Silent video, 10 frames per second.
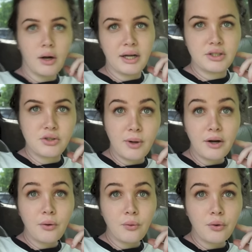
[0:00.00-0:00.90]
Alright, so
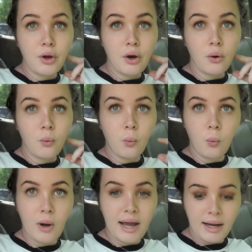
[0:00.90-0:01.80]
I don't know
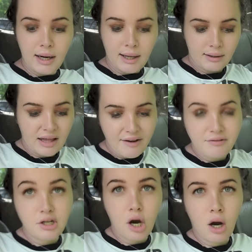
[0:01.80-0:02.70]
when I
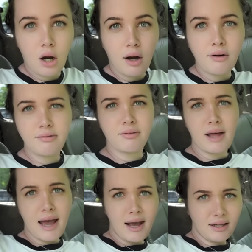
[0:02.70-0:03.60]
left off
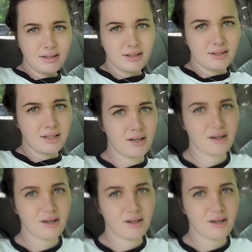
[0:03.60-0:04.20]
last.